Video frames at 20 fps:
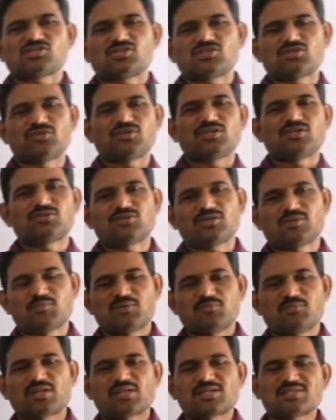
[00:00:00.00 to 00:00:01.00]
you need to
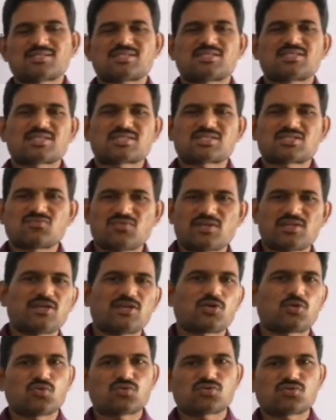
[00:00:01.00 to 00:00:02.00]
remember is just very
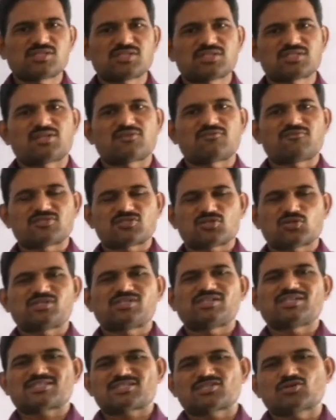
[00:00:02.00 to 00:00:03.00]
close to the surface or
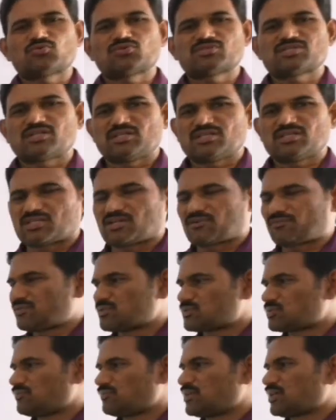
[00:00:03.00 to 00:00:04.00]
just outside the surface
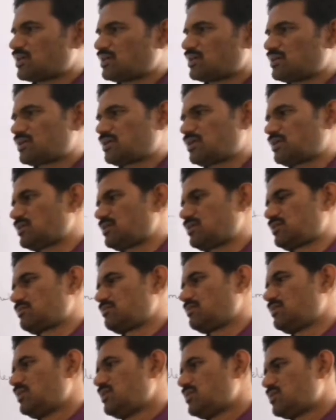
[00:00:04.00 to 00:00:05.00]
of the conductor there.
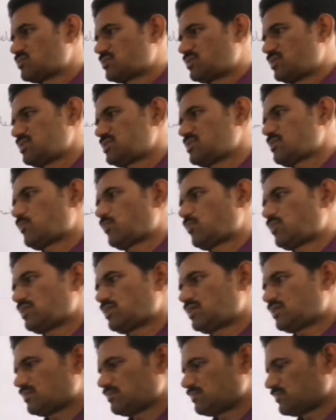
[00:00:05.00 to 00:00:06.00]
So that is the point
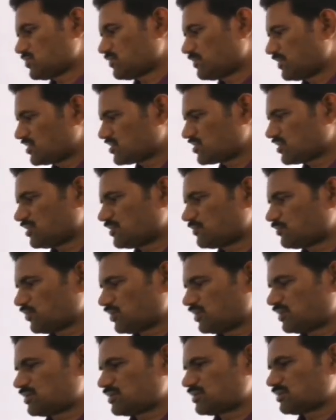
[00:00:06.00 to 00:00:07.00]
here. So mention that point.
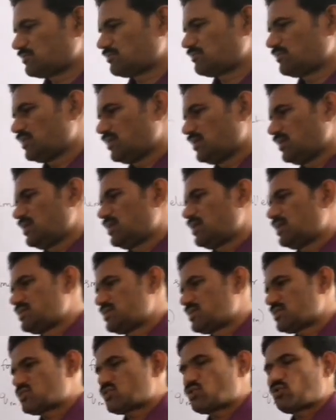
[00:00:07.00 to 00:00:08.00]

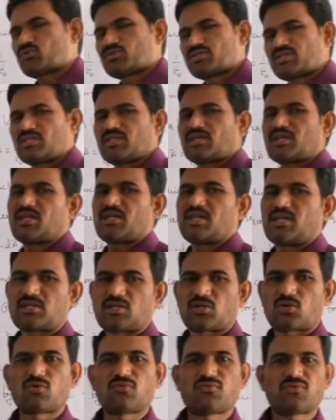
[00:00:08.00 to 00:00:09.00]
Just outside the conductor
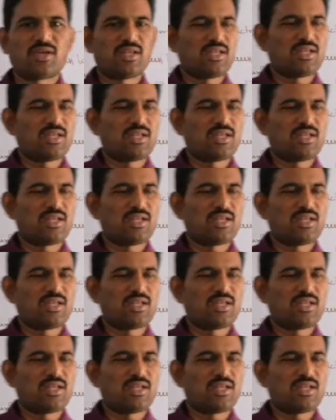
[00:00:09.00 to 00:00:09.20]
of any